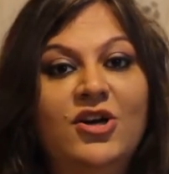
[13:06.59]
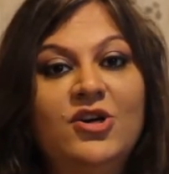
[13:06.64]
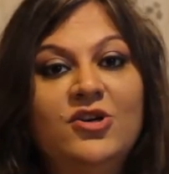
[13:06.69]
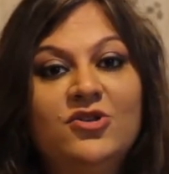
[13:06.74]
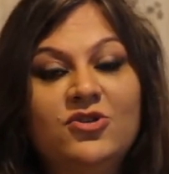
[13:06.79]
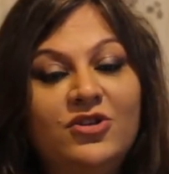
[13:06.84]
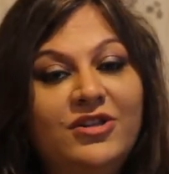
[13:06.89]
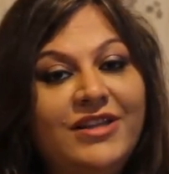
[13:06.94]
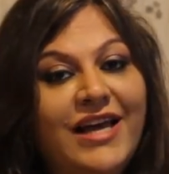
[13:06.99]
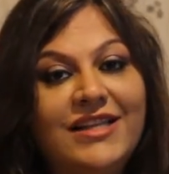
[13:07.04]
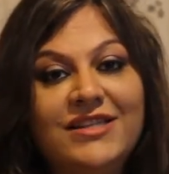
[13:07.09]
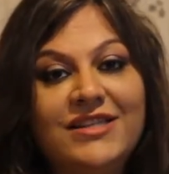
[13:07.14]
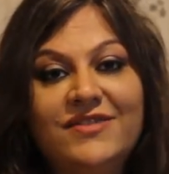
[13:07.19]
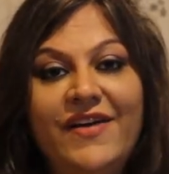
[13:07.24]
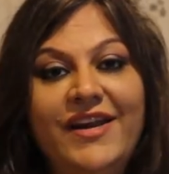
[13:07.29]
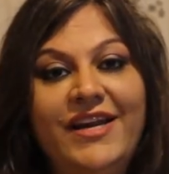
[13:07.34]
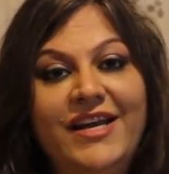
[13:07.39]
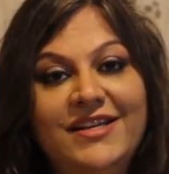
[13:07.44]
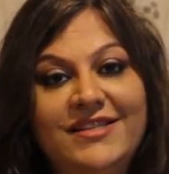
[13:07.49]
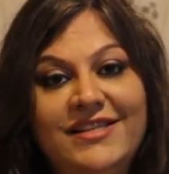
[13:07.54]
So that's
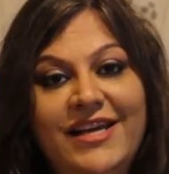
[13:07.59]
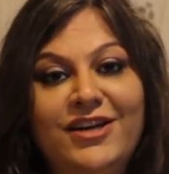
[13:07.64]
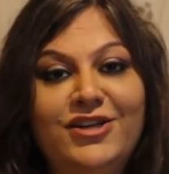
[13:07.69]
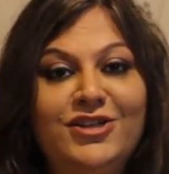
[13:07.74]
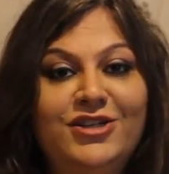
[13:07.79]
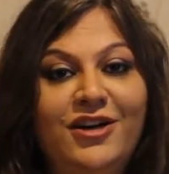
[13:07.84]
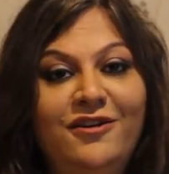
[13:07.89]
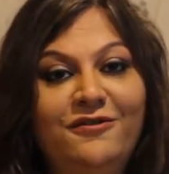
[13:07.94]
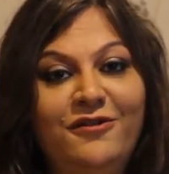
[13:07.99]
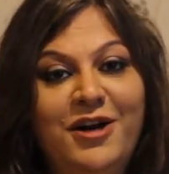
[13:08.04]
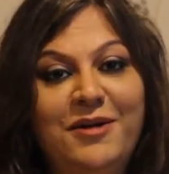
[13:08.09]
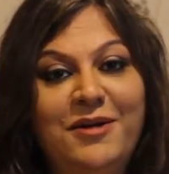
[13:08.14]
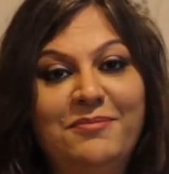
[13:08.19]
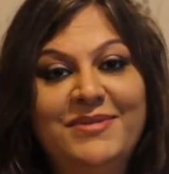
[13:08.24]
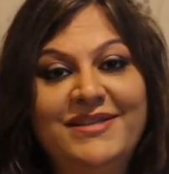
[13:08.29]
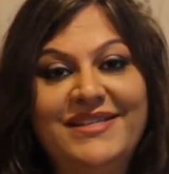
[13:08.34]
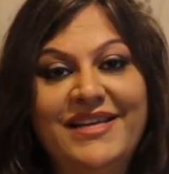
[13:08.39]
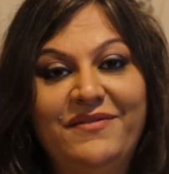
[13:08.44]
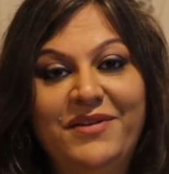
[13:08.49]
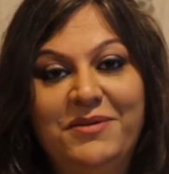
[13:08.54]
very essential for number
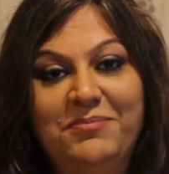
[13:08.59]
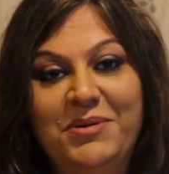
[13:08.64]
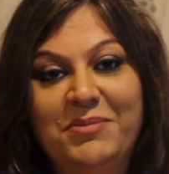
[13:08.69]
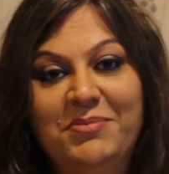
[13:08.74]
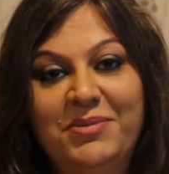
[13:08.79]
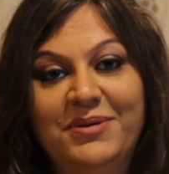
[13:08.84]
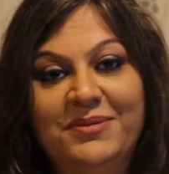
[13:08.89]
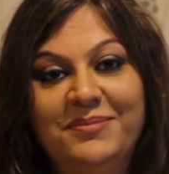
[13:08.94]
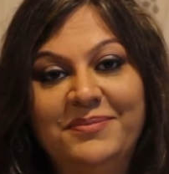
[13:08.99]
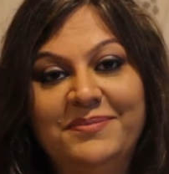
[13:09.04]
7 people.